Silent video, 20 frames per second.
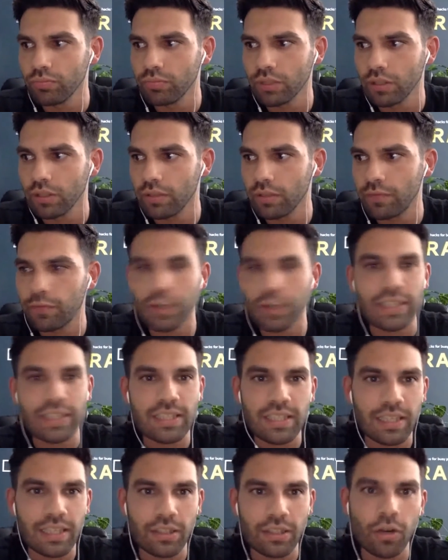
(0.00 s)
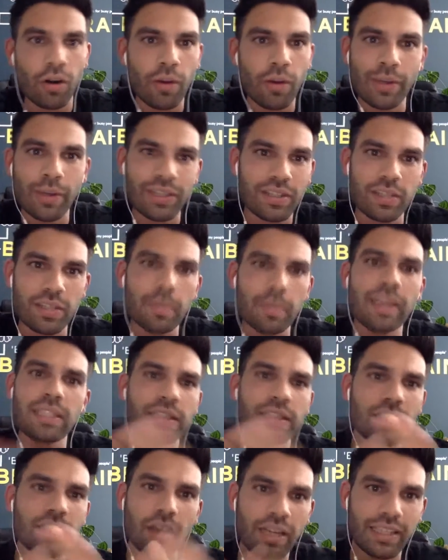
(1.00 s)
friend said, I went to this amazing
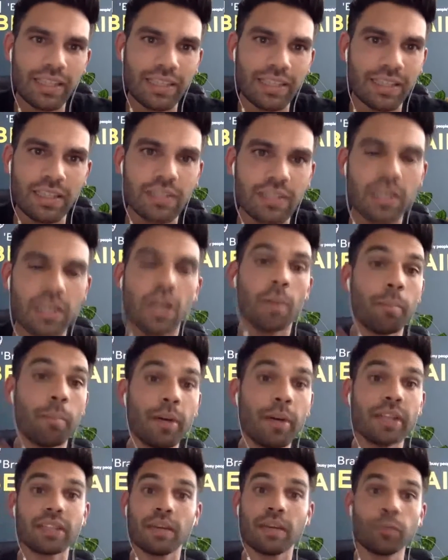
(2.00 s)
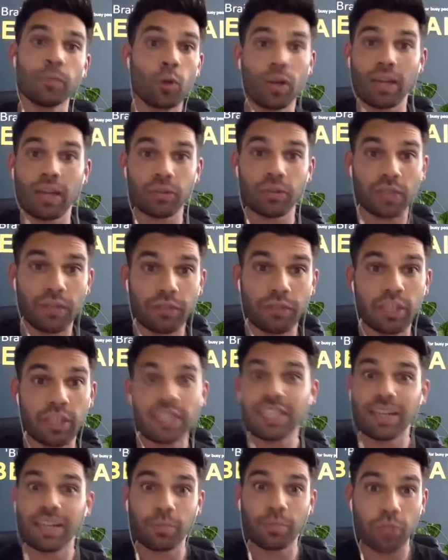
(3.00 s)
diet but I'm not allowed to have this, and
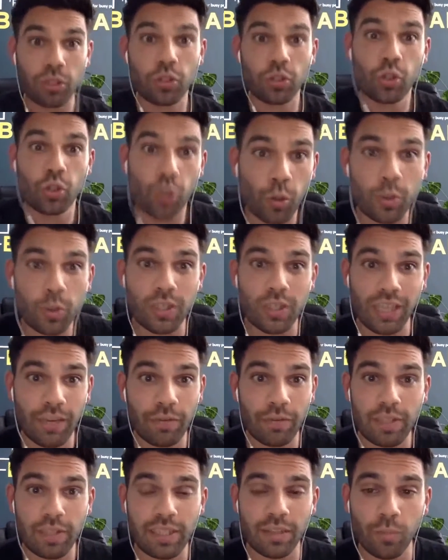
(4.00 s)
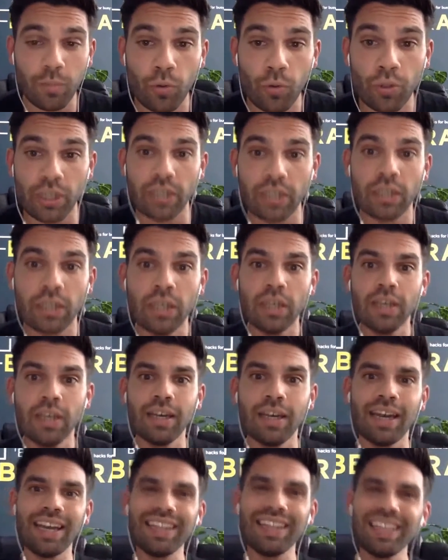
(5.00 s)
I'm just juicing every single morning.
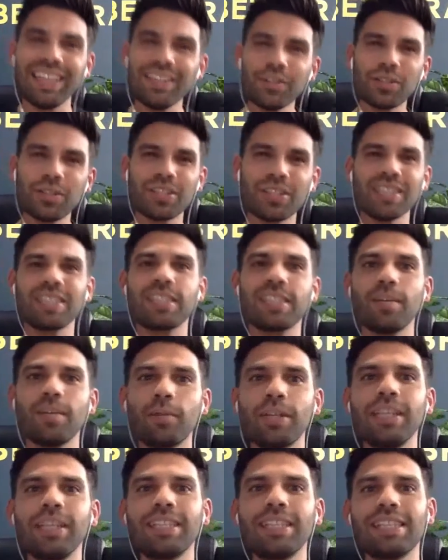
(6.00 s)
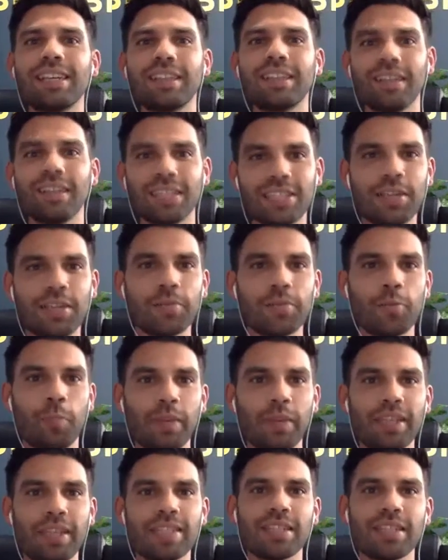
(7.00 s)
And then you see someone eating an ice cream or
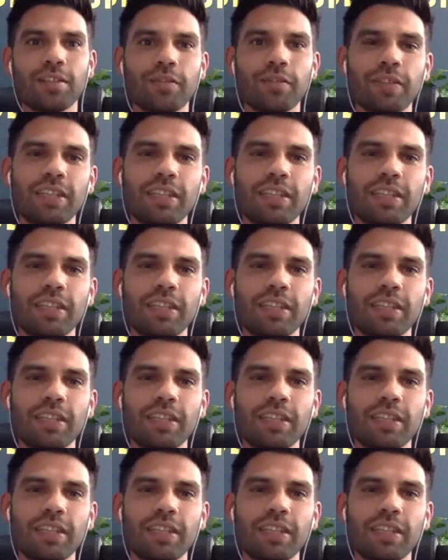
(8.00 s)
pizza and you think,